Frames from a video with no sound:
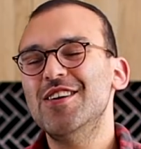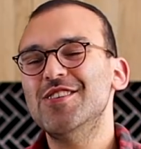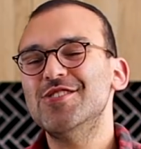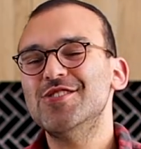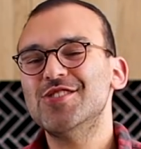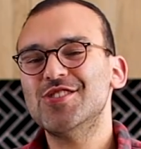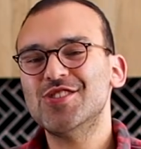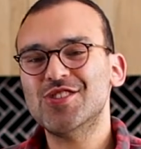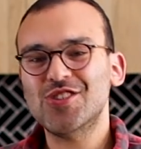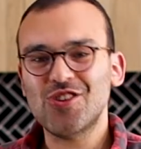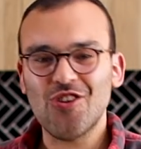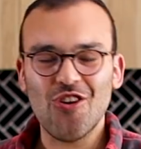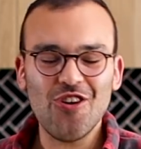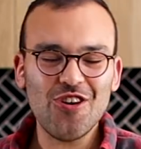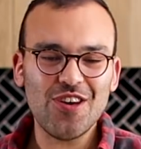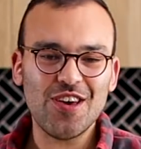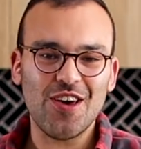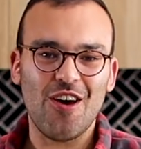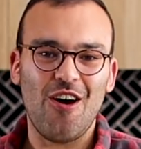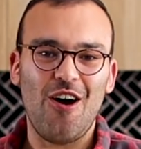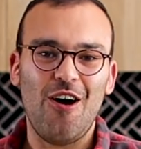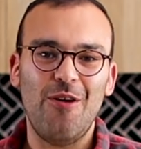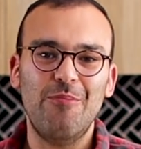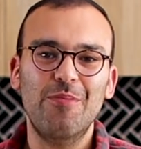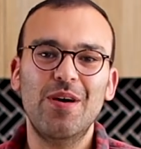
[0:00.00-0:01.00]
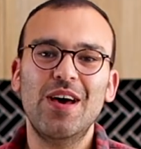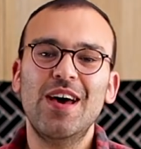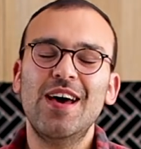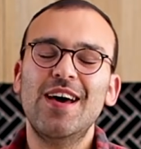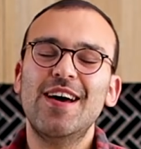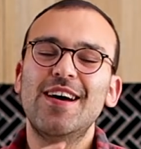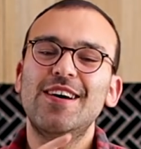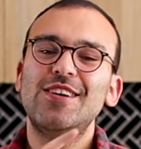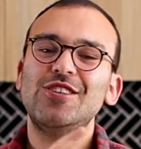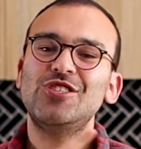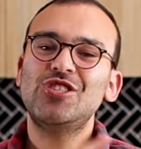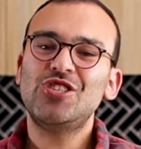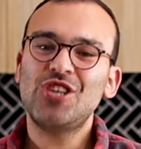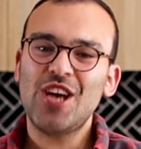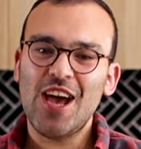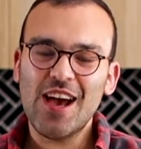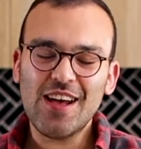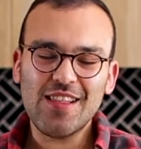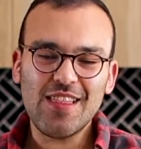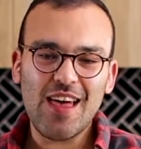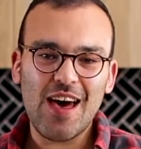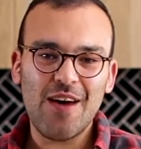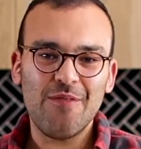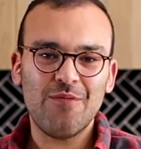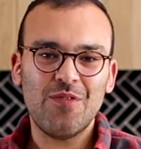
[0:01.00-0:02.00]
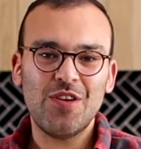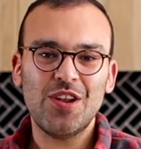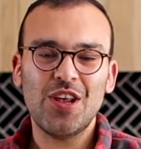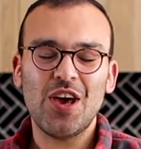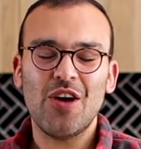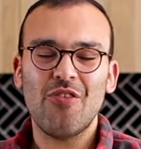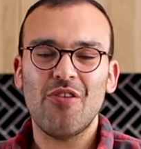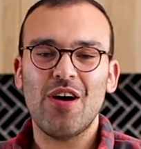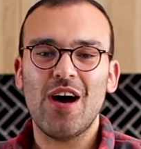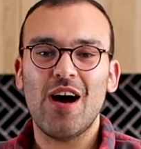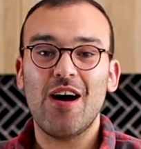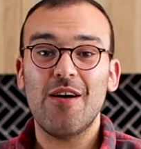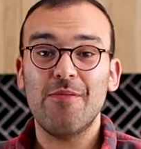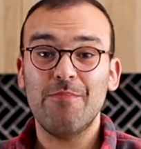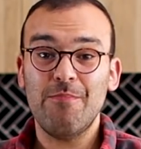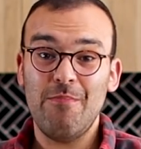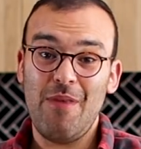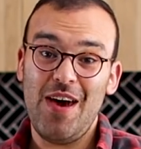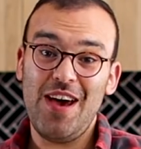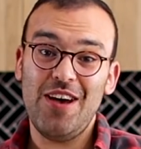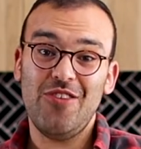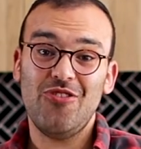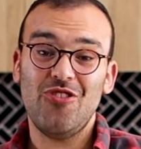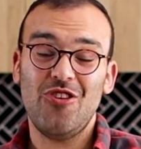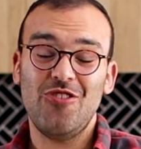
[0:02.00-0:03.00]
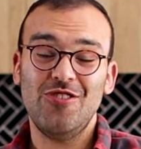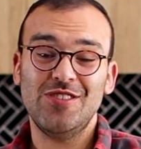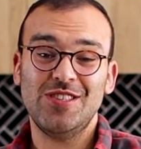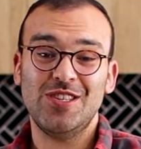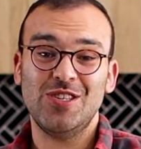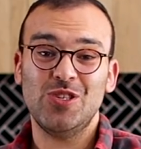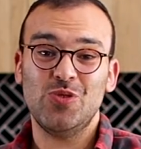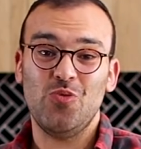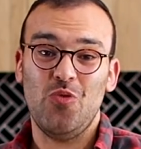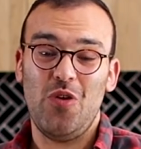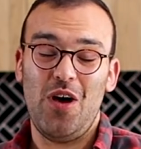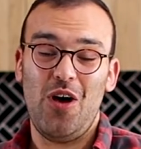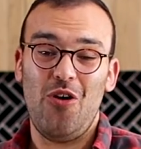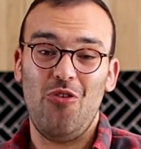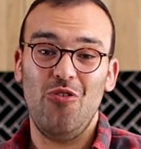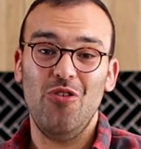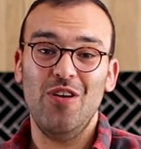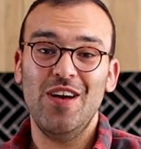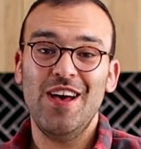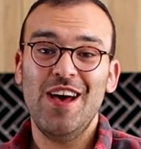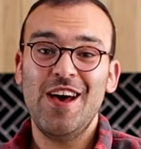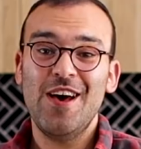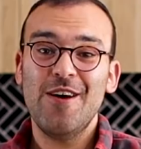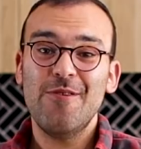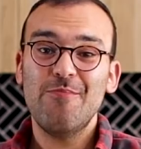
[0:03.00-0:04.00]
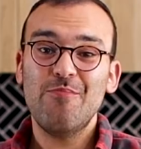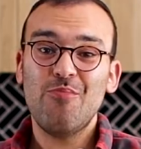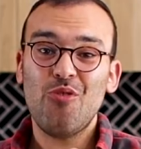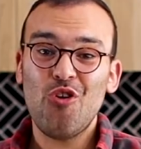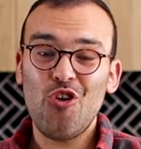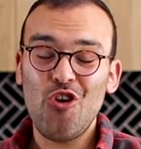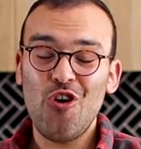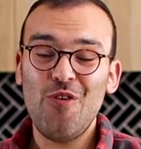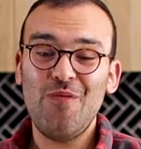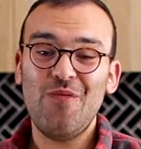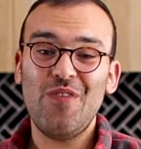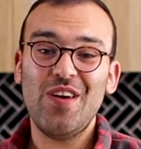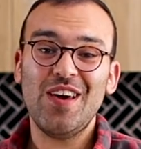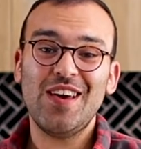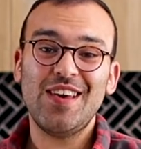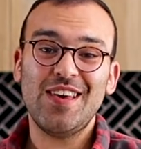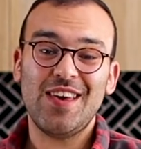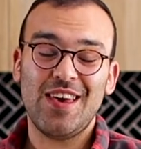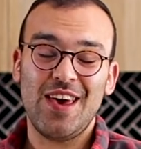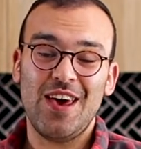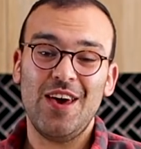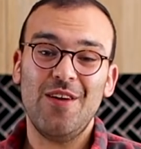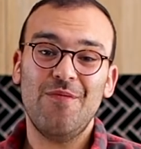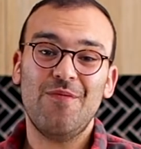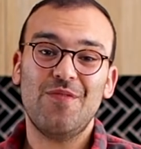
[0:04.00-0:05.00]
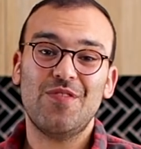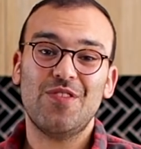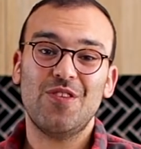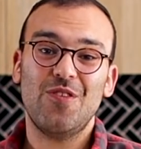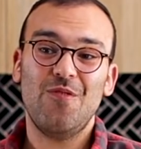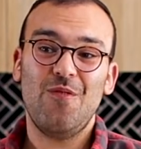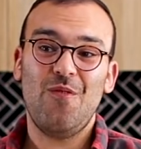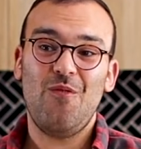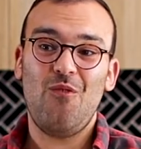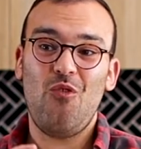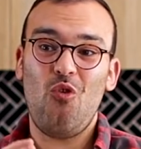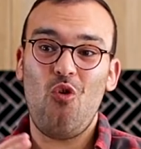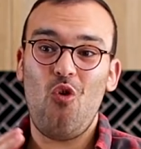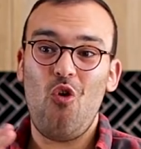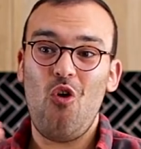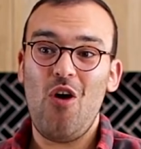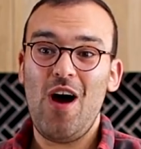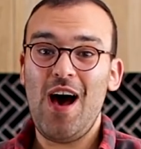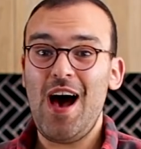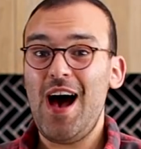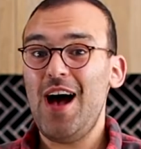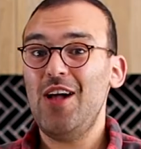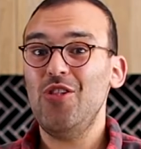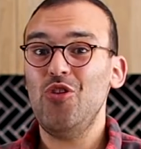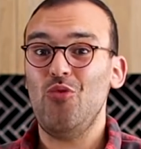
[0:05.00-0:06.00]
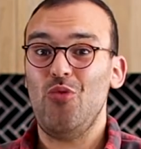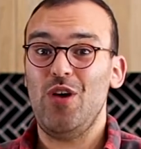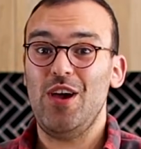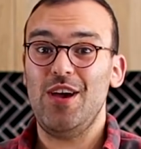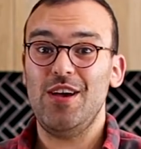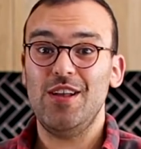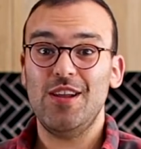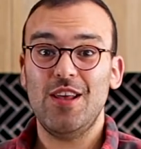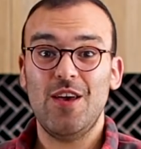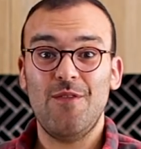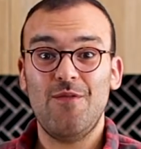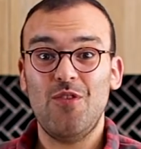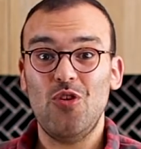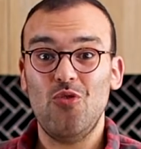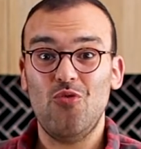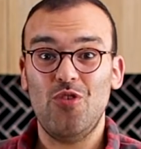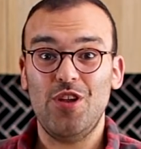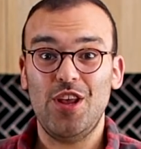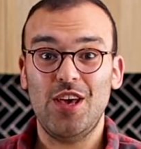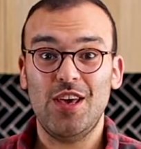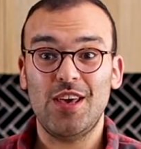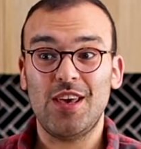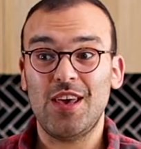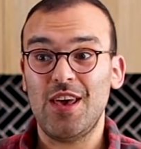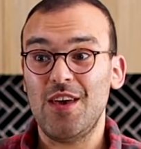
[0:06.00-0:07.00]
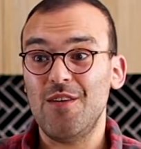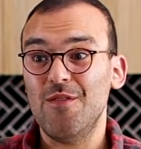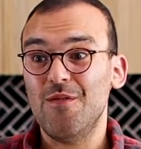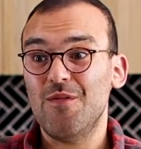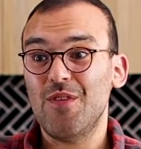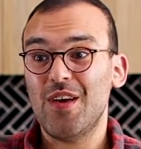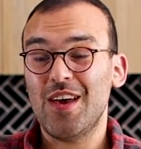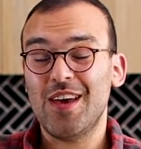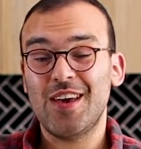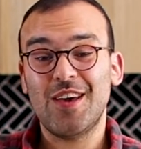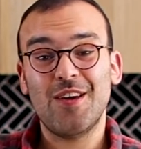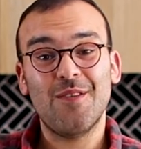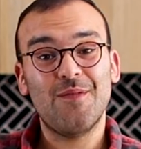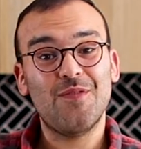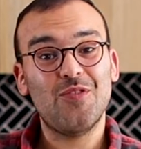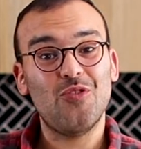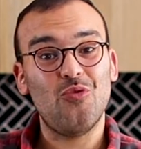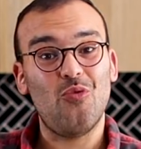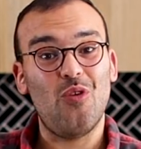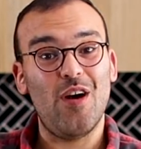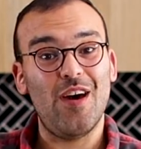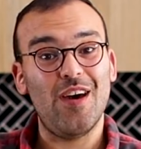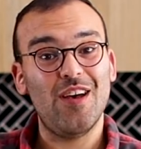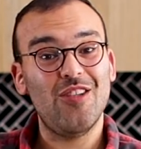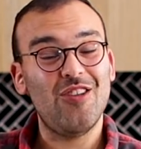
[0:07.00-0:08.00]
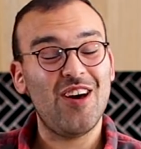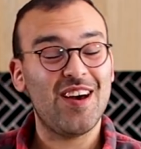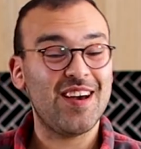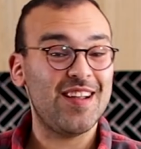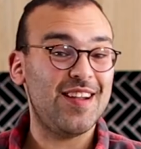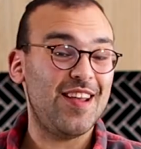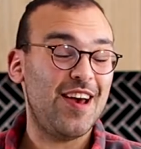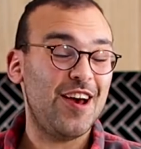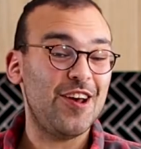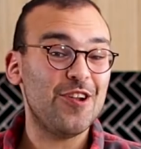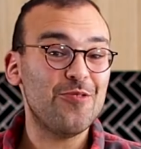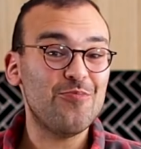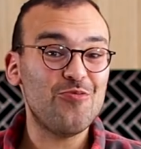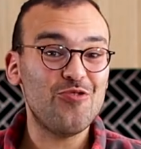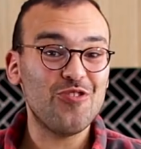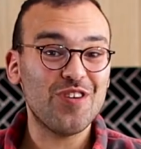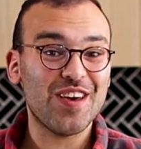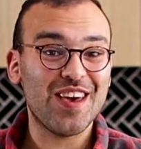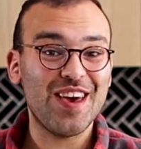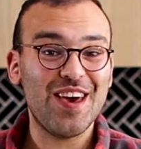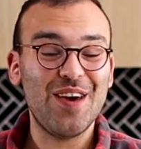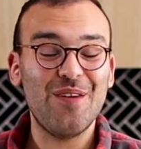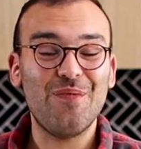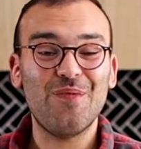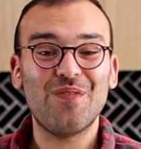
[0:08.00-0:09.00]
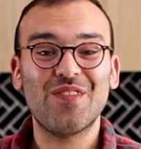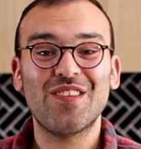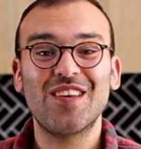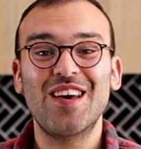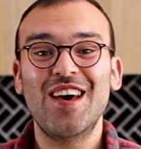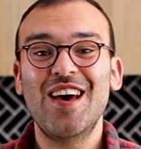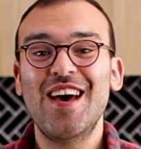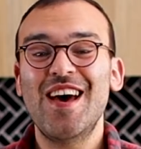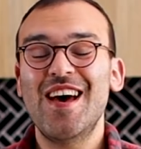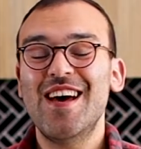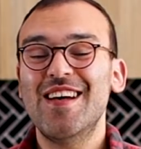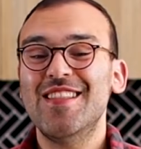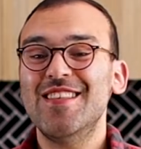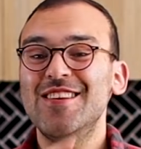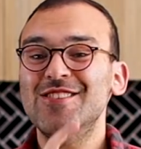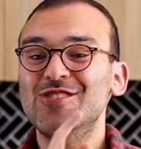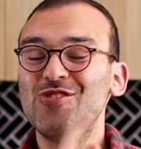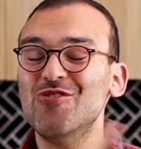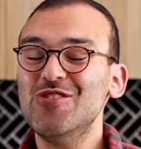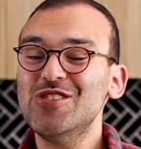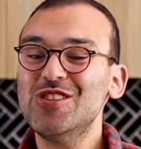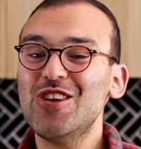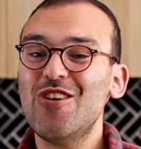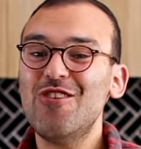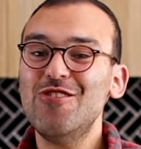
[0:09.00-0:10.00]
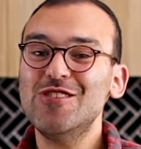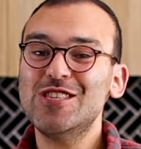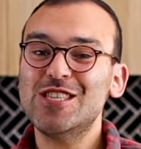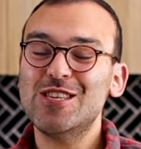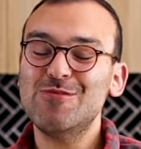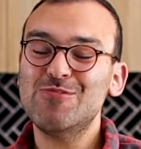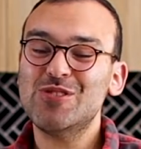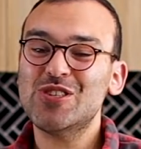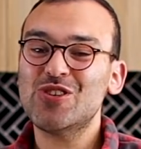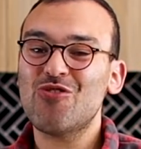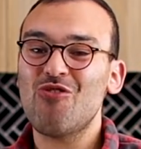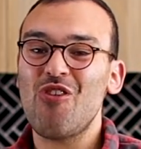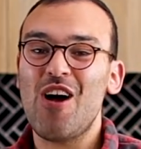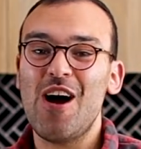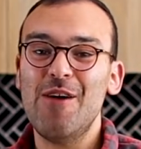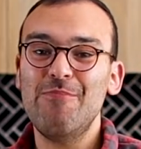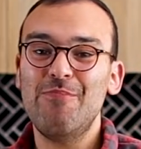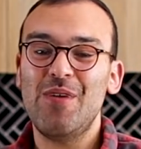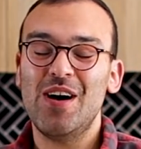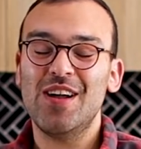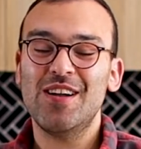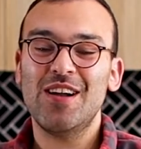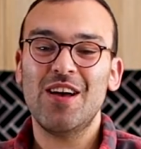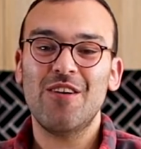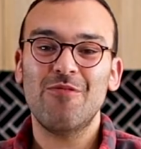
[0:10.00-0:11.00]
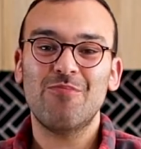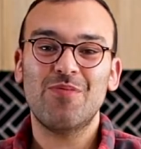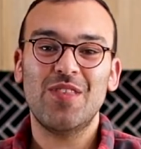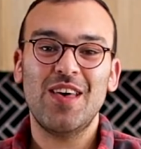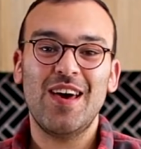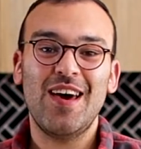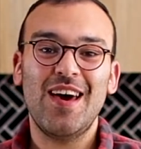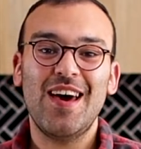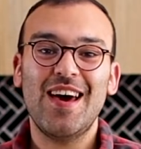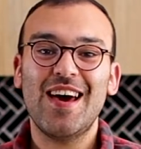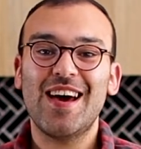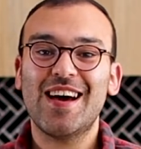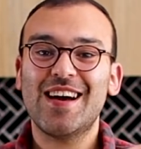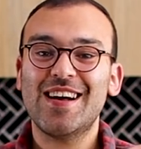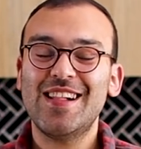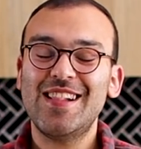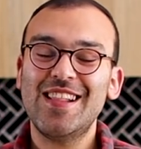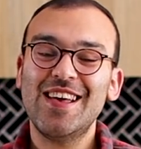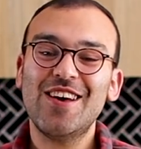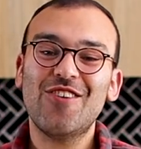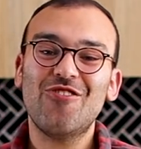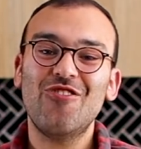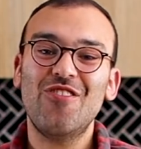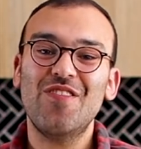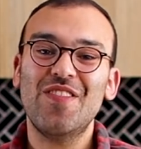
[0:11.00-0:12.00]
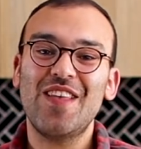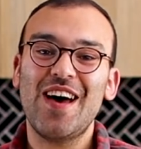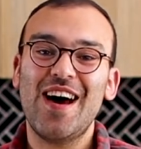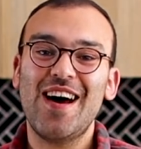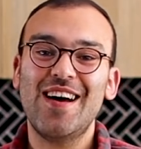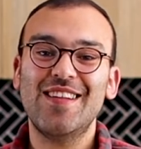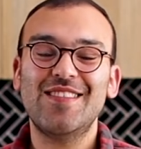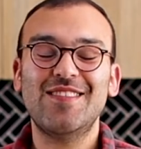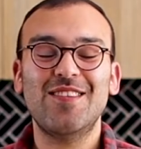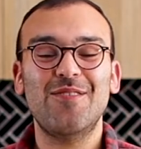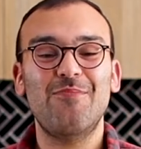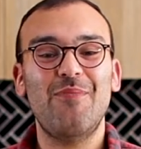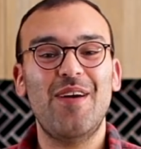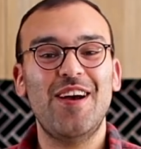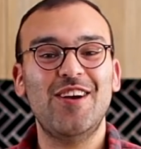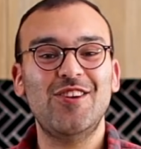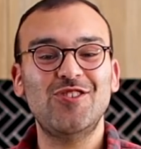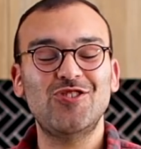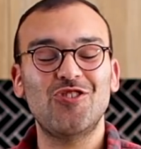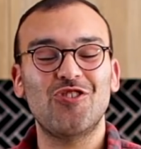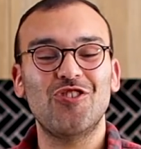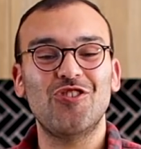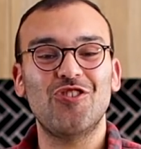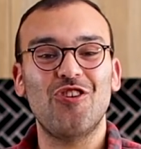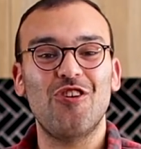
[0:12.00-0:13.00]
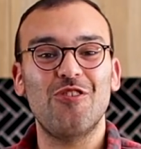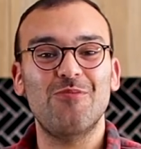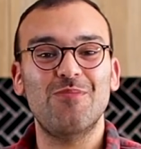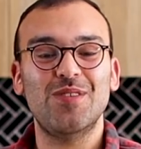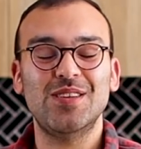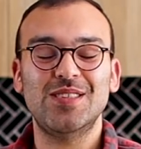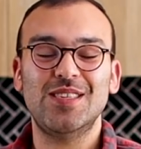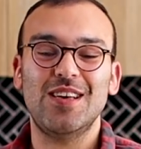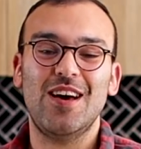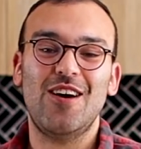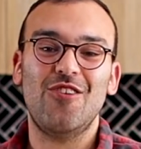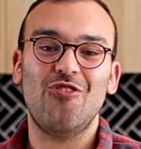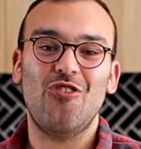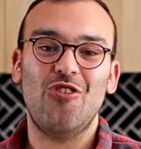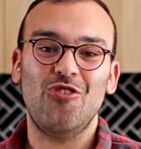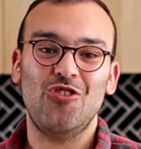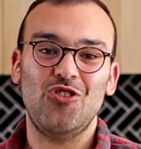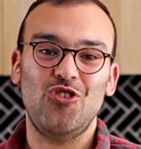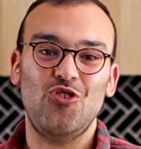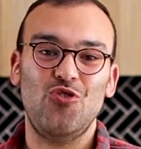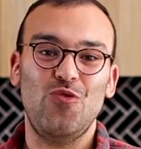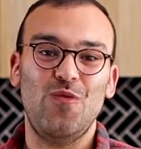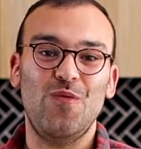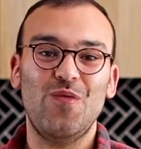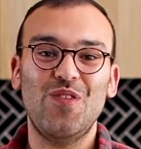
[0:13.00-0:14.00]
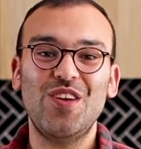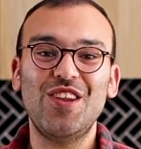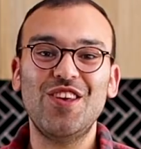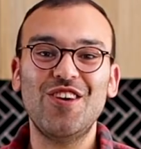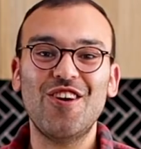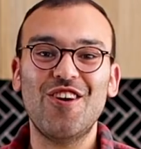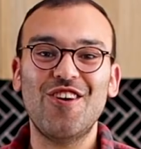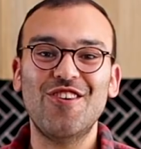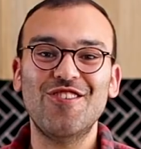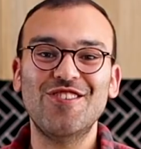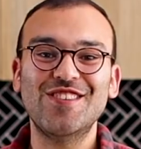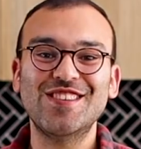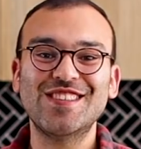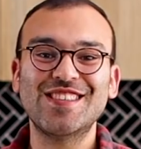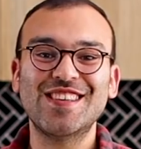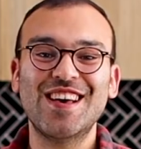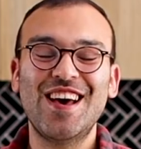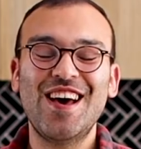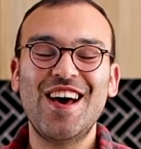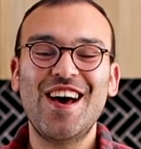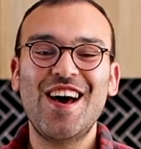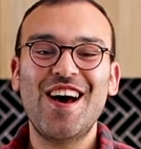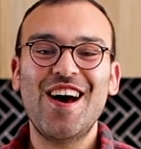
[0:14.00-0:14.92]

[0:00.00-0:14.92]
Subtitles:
So yum. Check that video out, make those as well. Perfect gift for Halloween if you want to give a gift away, like an edible gift. There's also a subscribe button up there. Click on that to make sure you don't miss out on new videos.